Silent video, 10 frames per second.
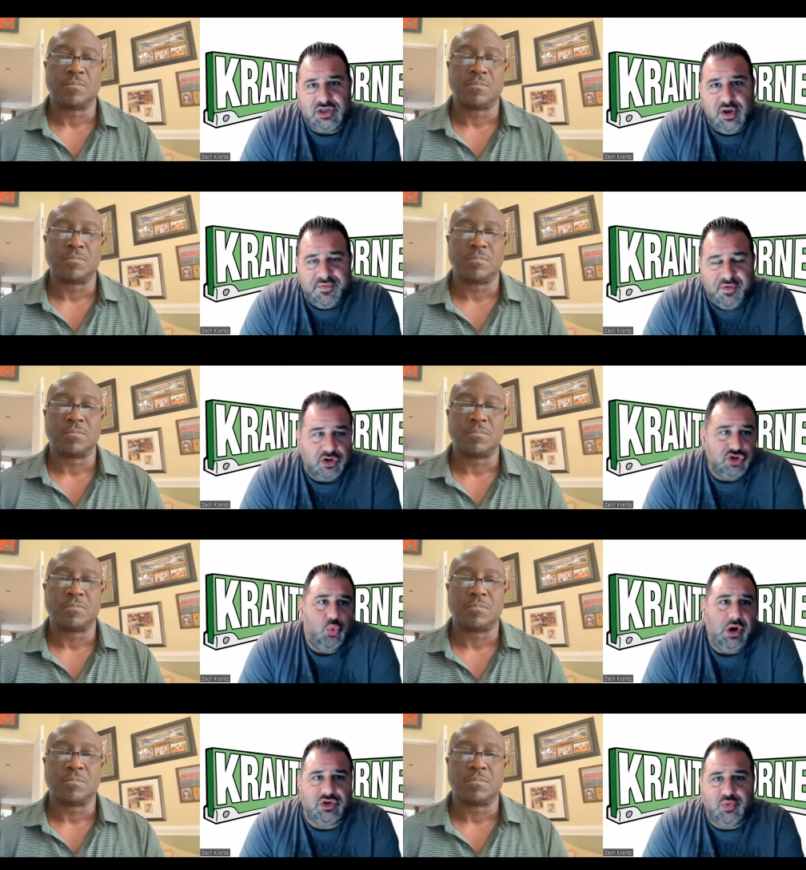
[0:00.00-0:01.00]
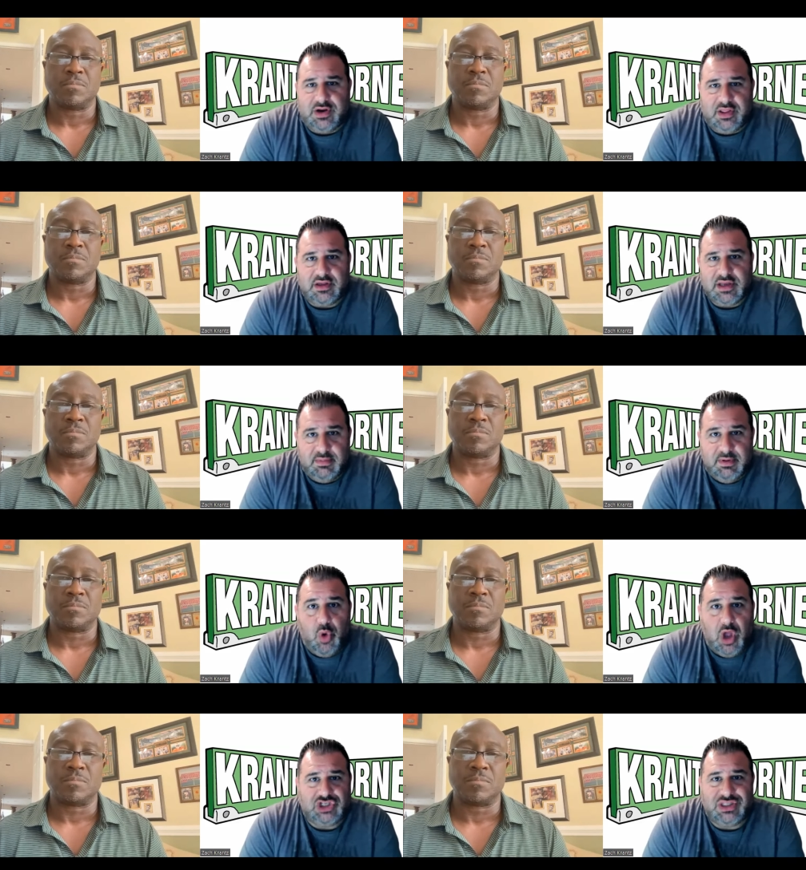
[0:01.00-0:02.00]
Speaker 1: so far. So where's Randal Hill going to be
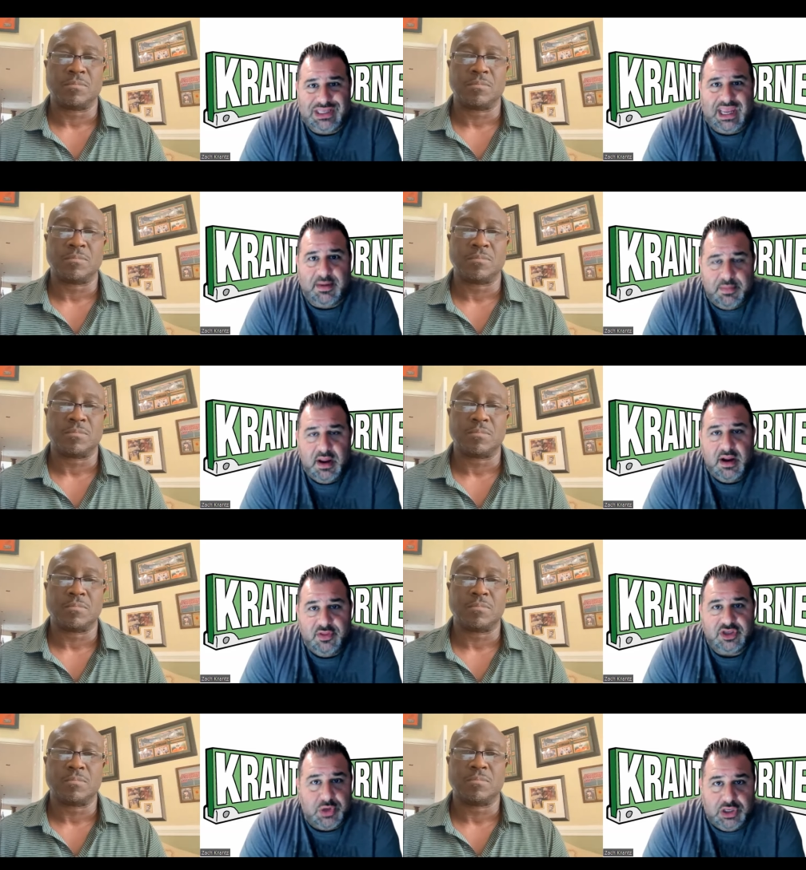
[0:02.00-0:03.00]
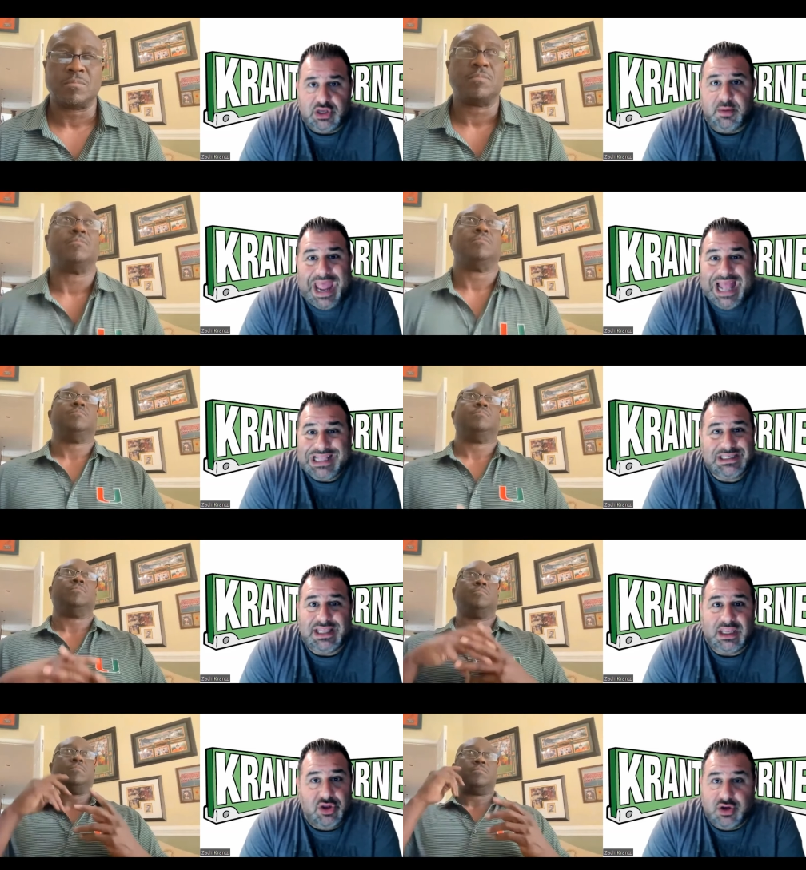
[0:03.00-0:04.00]
watching the game this week? You're going to be at the.
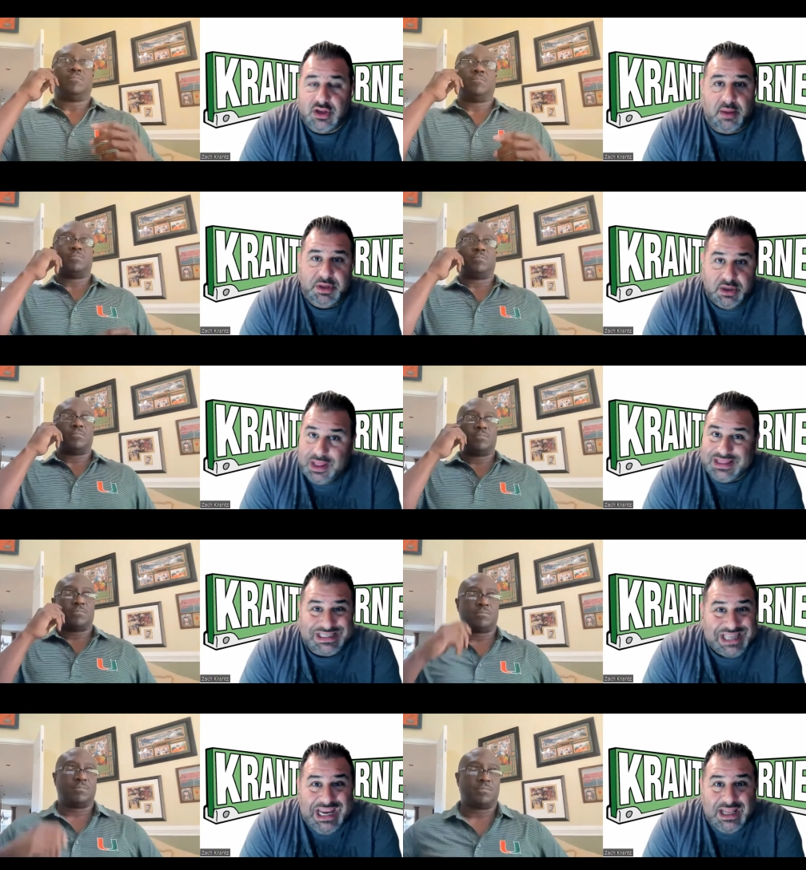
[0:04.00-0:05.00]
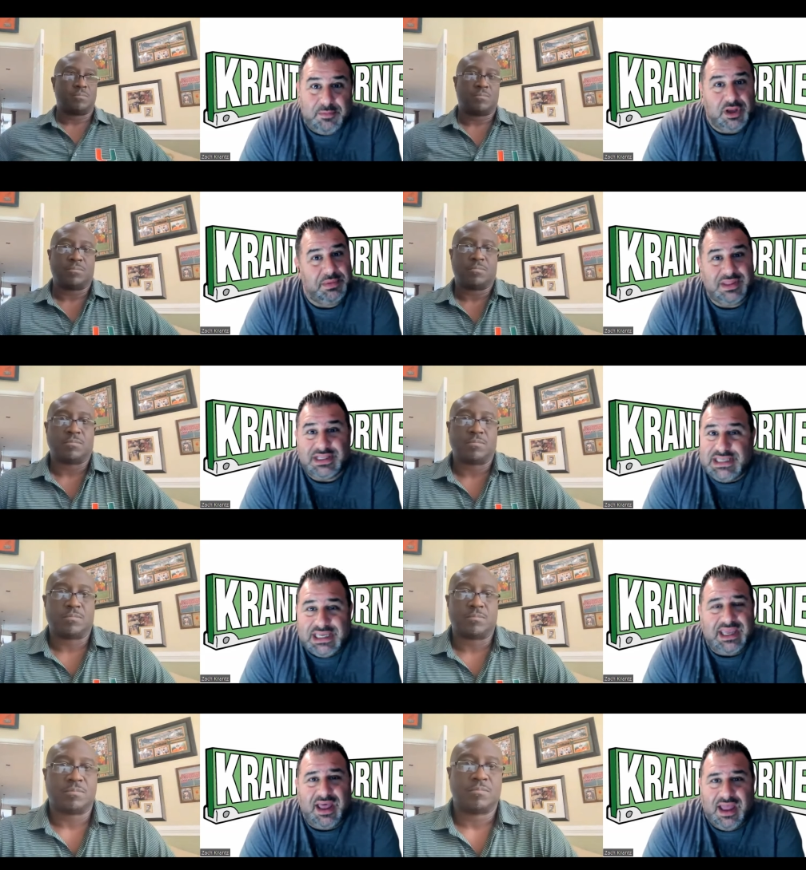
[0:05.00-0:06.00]
St- you're, you're, I mean, you're at the stadium. You're going to be in the
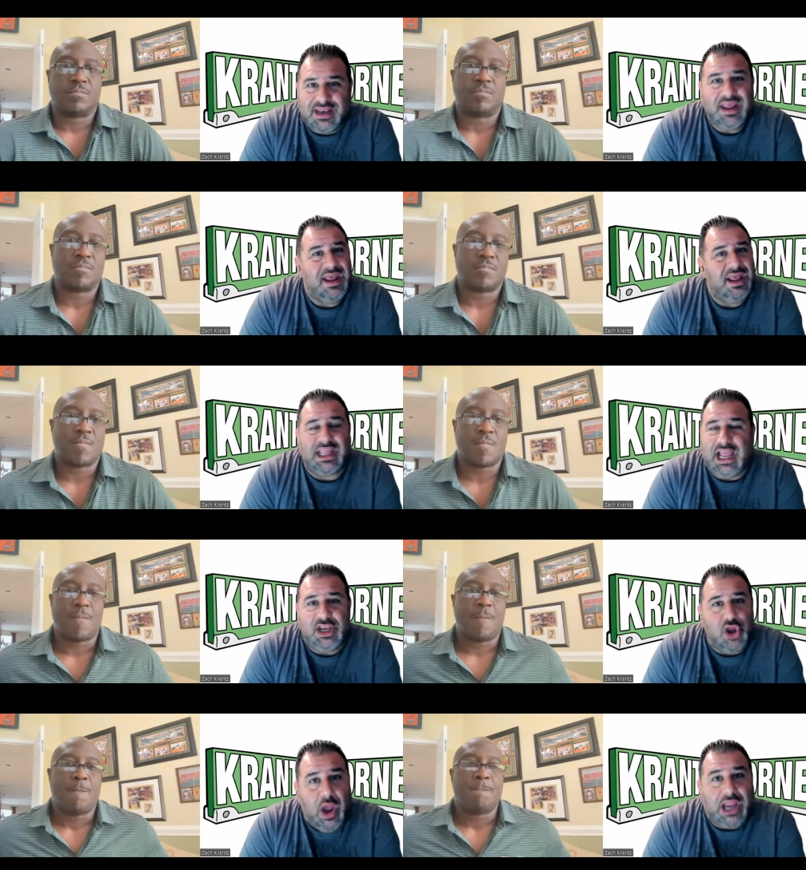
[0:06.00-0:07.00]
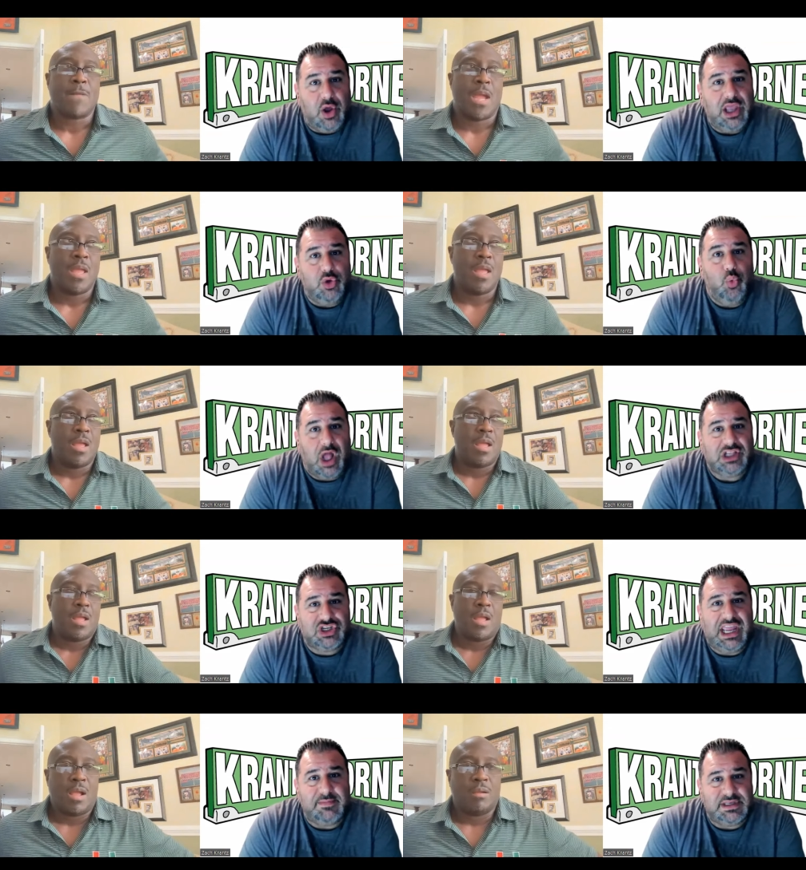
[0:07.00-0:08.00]
tiki hut. Like I know, I know how you
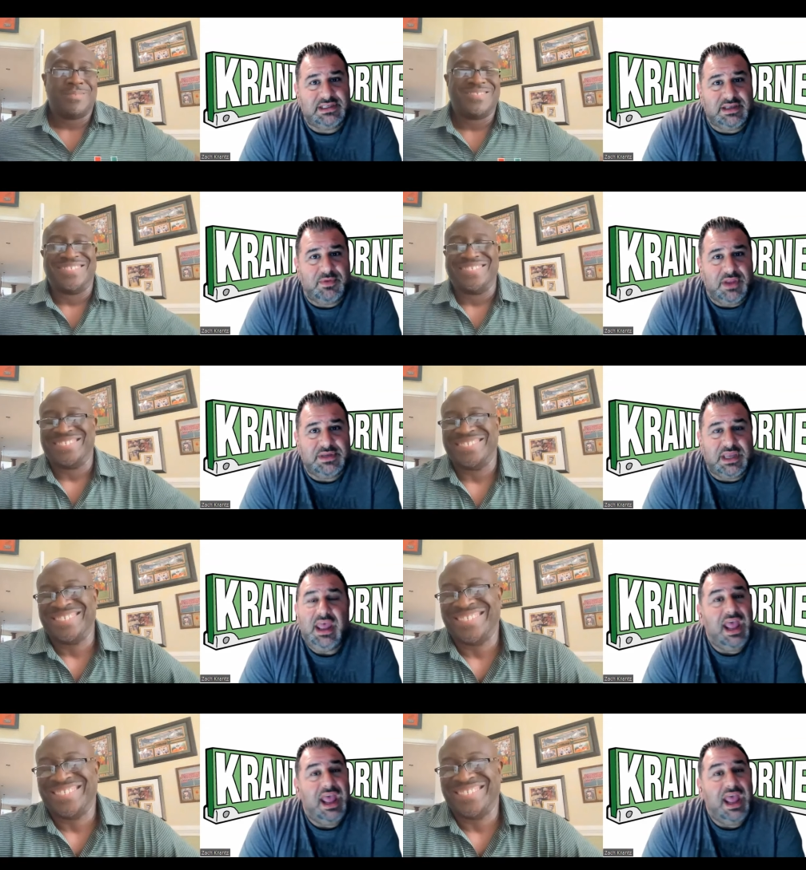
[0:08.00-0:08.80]
watch games, and sometimes I,